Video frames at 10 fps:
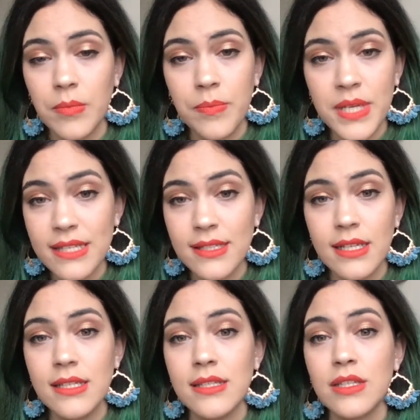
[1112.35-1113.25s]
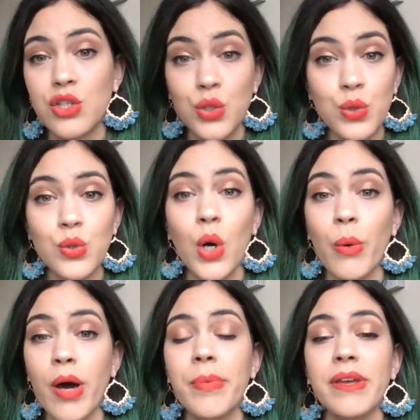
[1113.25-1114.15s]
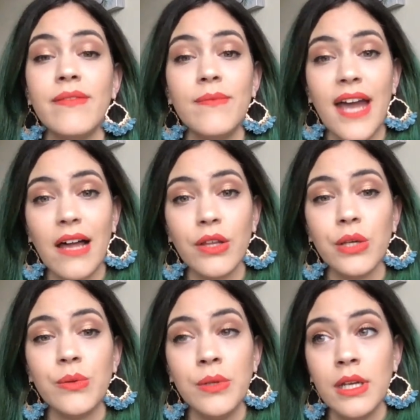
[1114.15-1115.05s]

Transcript: pieces do go up in value,